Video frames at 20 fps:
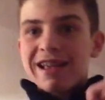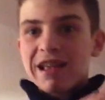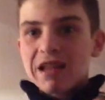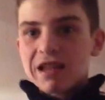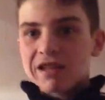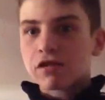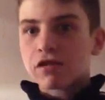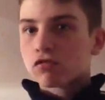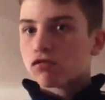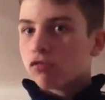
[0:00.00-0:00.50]

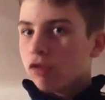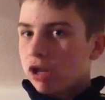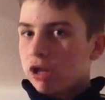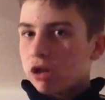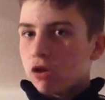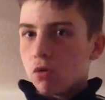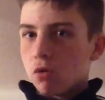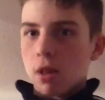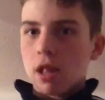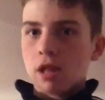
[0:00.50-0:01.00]
It's a really
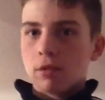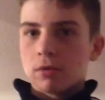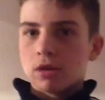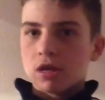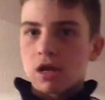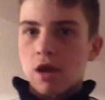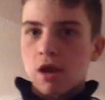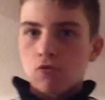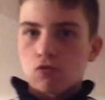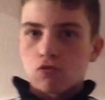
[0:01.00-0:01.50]
cool element.
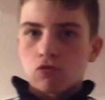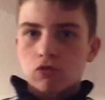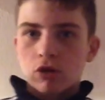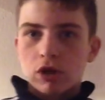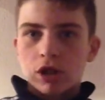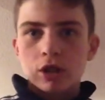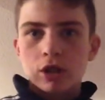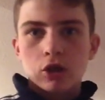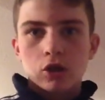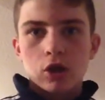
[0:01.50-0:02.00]
I
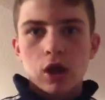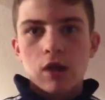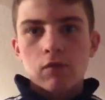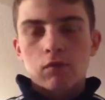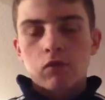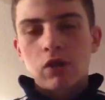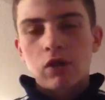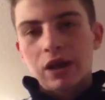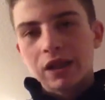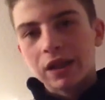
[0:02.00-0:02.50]

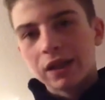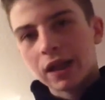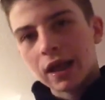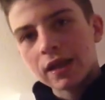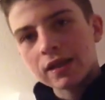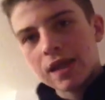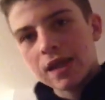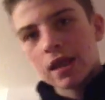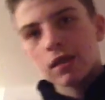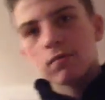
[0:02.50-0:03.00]
really like
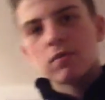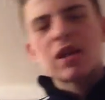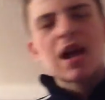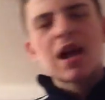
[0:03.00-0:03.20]
the element